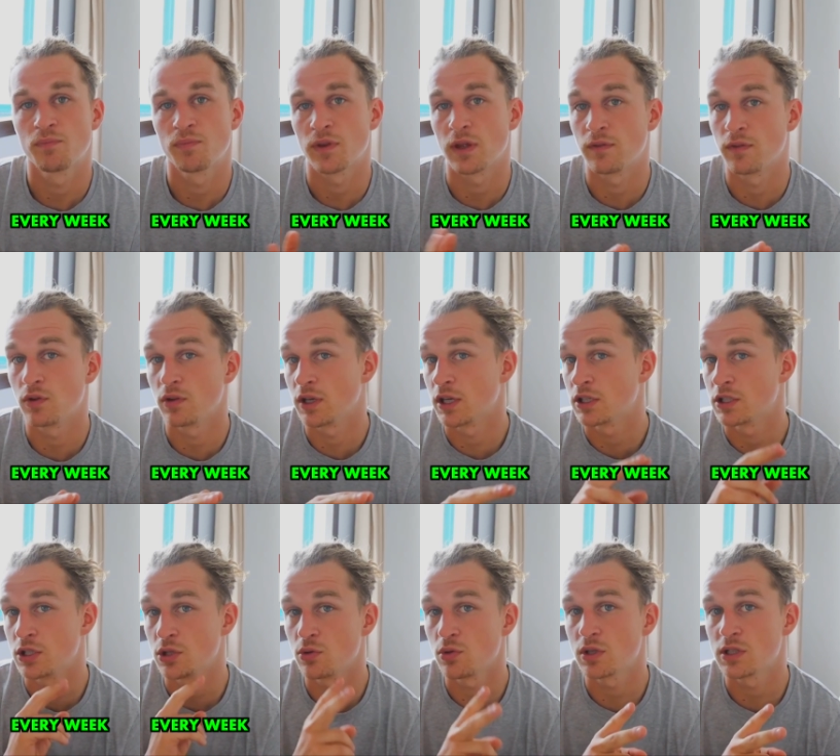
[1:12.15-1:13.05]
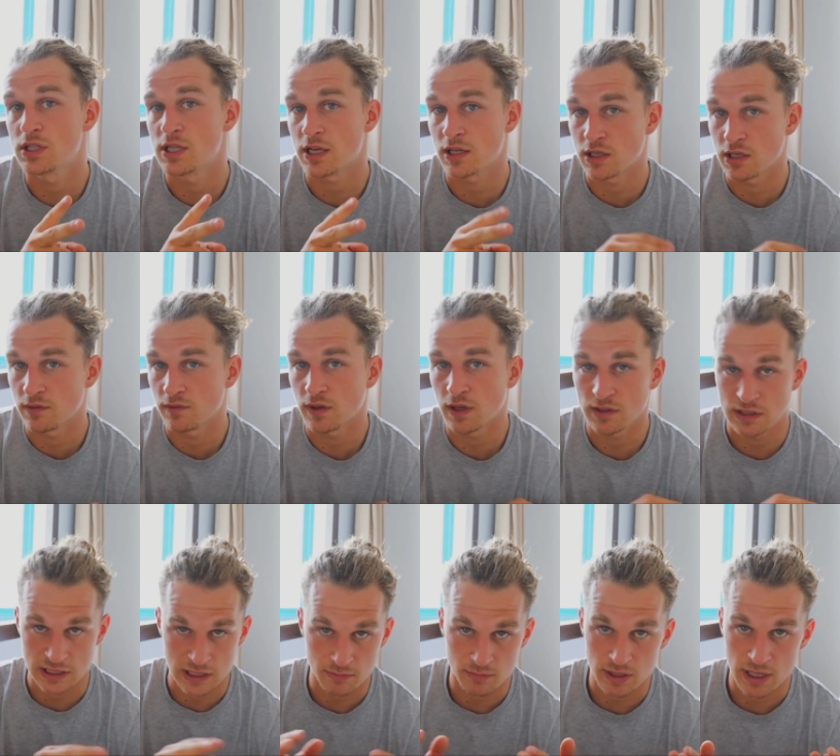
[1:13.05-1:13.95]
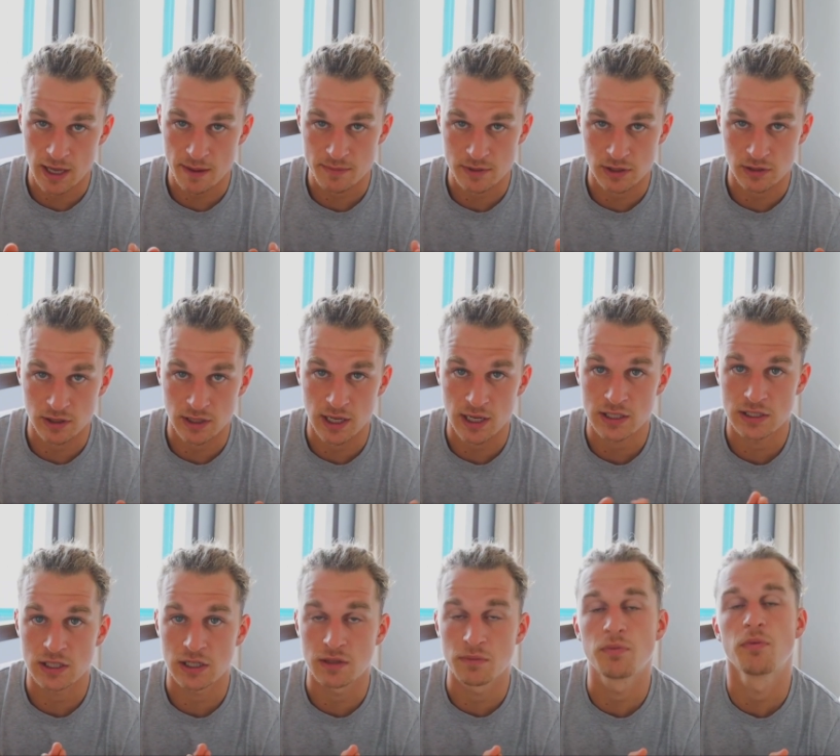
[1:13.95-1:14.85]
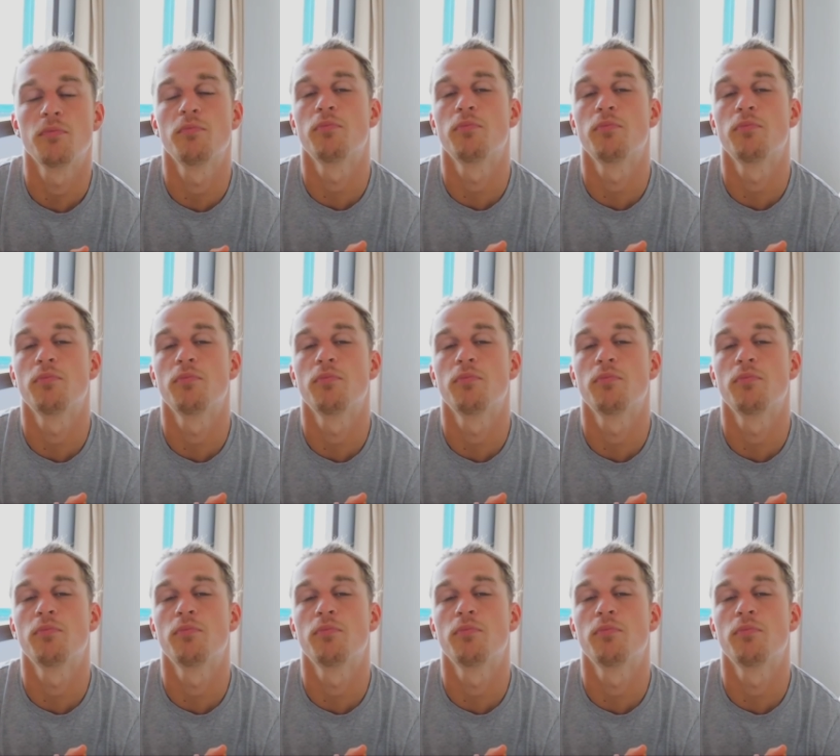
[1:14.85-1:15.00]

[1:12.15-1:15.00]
If you can get 2 consecutive days, that'll be absolutely excellent.